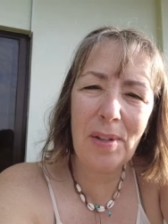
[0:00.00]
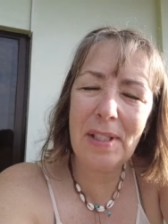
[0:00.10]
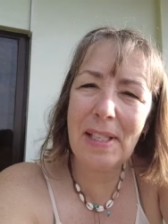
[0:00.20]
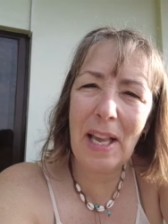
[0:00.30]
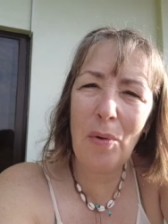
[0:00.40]
and
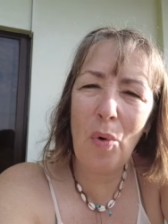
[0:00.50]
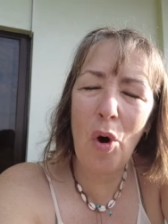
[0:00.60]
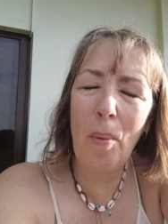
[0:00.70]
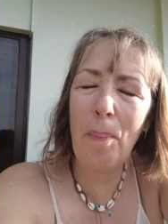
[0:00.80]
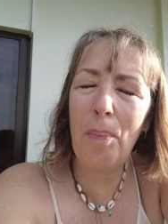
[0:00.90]
see
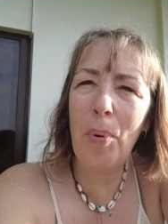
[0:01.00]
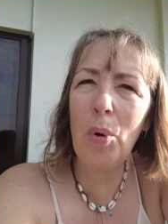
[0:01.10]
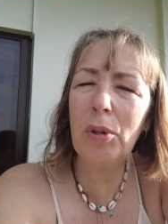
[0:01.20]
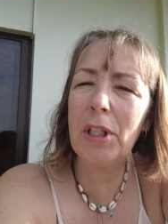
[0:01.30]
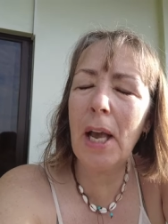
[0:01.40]
what
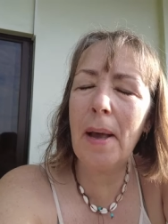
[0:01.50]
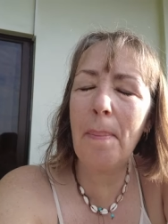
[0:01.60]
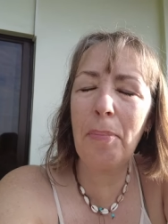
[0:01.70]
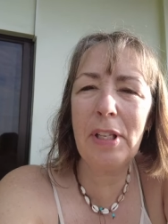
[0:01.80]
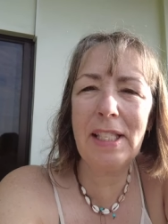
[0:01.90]
Puerto
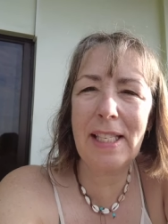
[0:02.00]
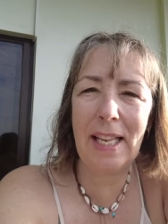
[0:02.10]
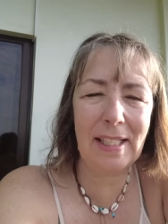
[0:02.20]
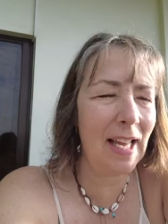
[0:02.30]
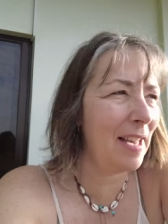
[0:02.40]

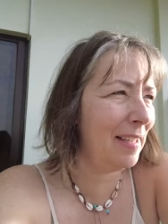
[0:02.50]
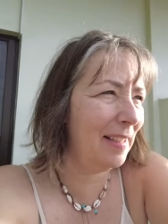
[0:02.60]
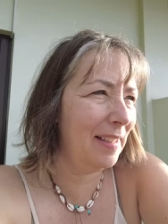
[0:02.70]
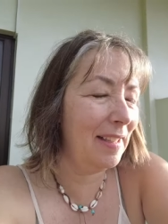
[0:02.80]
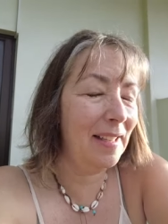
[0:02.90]
Princesa
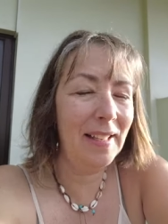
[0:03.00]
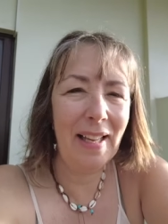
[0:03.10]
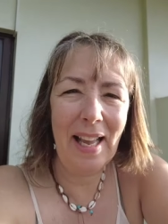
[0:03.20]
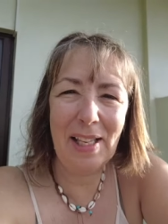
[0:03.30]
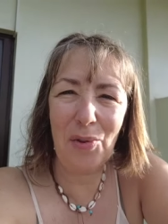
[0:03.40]

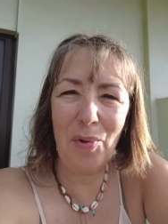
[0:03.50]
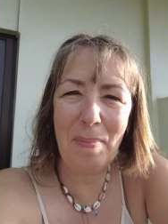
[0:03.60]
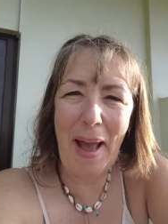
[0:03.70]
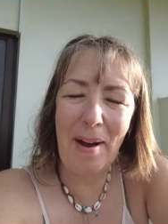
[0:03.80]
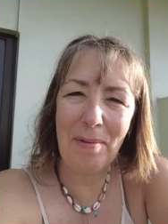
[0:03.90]
is all
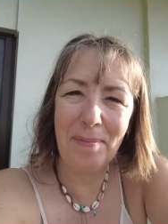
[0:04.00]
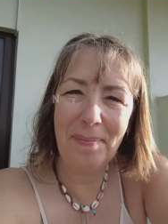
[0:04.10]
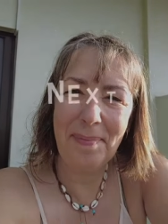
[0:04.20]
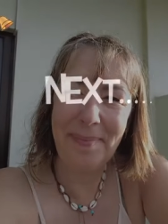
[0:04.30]
about.